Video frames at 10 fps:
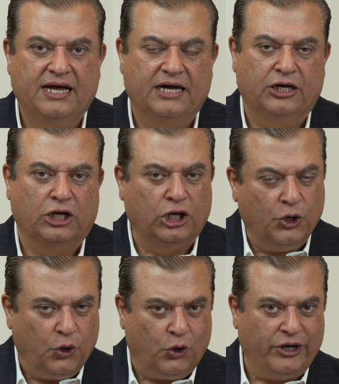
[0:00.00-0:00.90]

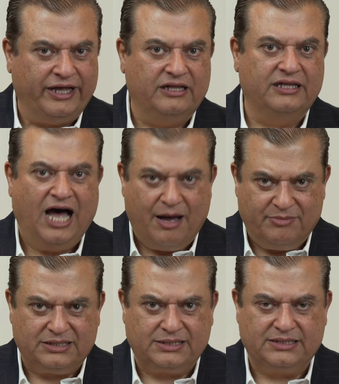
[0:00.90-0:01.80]
low oil
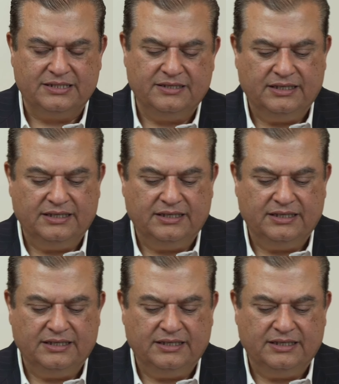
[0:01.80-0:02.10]
hummus,